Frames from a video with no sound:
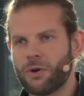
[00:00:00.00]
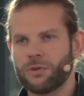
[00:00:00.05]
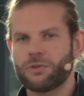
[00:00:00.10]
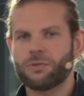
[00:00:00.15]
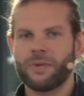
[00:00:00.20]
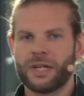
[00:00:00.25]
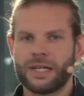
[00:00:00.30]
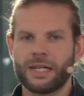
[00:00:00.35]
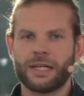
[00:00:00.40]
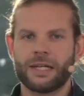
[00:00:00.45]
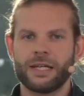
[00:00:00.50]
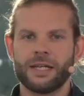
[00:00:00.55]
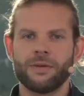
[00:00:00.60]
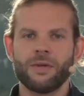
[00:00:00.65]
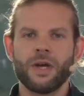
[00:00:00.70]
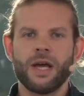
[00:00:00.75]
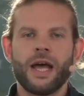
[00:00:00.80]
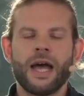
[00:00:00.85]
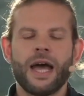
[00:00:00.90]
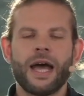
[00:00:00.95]
automatically.
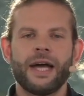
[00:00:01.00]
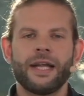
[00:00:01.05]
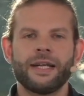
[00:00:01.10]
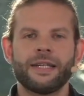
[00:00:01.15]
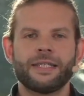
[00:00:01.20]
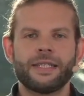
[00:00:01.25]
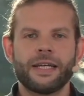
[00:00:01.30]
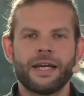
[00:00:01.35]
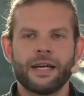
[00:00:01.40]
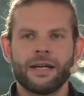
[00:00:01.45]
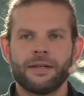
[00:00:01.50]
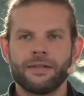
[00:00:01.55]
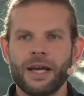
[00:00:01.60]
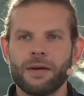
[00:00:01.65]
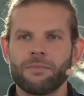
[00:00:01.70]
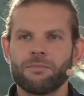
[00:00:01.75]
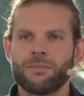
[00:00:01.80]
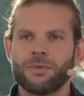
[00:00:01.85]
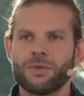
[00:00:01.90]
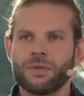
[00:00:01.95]
And
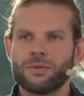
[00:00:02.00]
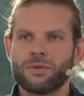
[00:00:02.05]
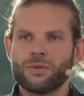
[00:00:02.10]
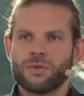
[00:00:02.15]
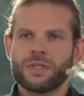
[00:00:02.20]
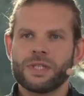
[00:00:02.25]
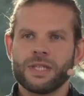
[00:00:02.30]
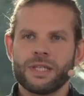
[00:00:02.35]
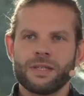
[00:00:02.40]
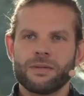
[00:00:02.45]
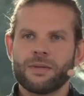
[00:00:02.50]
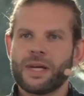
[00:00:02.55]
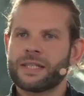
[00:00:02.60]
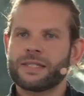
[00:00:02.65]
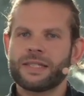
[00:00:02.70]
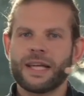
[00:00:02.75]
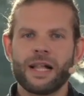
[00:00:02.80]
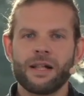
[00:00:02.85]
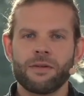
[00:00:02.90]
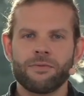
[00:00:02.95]
you see
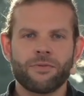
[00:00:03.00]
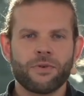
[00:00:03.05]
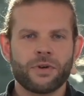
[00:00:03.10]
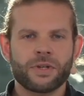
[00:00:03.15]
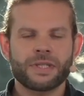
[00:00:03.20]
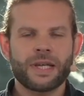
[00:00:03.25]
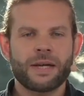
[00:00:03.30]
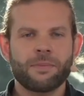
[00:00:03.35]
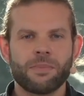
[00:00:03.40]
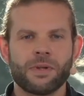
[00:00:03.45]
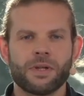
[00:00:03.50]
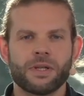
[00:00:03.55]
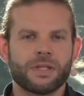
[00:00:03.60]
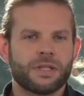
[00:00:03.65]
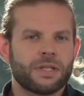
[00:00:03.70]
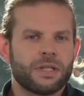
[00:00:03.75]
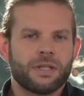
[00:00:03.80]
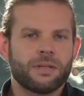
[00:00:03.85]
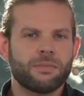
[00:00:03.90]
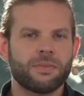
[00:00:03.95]
Excel, for example,
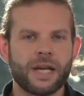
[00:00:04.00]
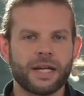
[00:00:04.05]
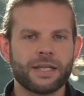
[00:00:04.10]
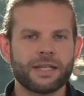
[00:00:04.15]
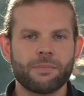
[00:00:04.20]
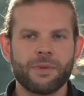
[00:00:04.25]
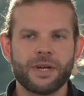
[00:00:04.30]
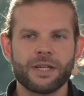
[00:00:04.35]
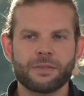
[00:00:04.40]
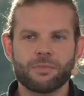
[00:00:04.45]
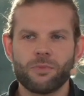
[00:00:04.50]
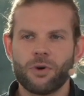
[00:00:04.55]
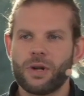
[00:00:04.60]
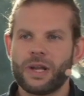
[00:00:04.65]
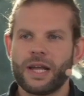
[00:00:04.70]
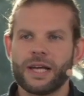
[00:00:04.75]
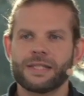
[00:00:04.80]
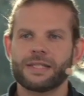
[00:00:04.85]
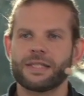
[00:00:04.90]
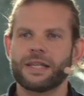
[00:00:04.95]
is a database
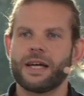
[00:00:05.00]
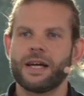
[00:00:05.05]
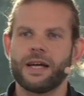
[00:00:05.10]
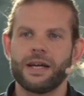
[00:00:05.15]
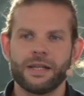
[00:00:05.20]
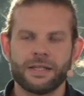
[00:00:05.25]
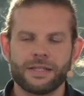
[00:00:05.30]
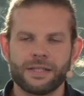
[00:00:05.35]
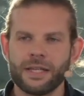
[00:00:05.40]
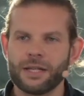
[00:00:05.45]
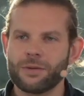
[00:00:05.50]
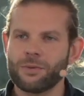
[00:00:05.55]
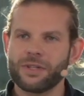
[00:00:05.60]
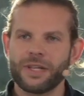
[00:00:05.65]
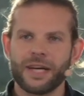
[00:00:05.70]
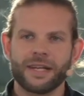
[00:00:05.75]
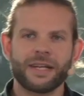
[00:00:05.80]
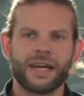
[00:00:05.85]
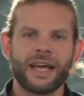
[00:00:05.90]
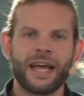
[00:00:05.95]
more or less
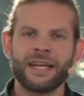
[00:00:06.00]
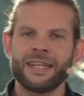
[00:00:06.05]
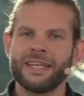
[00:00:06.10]
SQL data.